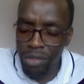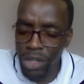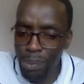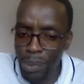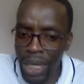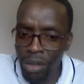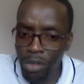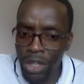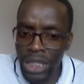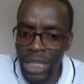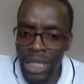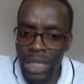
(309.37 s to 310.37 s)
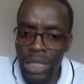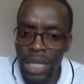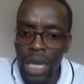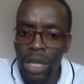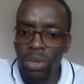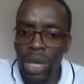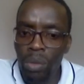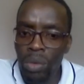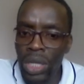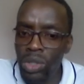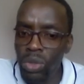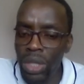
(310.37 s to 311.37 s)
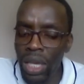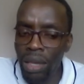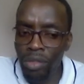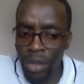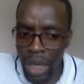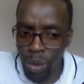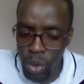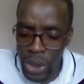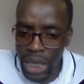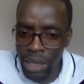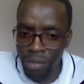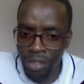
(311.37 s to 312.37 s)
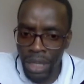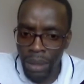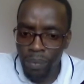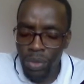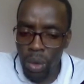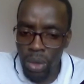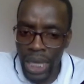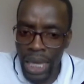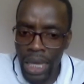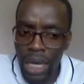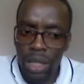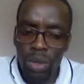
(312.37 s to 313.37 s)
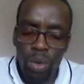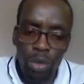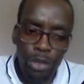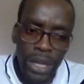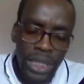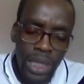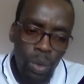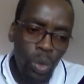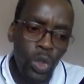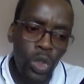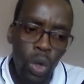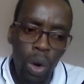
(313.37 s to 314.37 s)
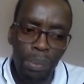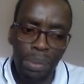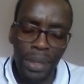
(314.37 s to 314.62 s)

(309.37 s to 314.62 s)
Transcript: benefit is you are going to have a good living, okay? You'll find a good job, and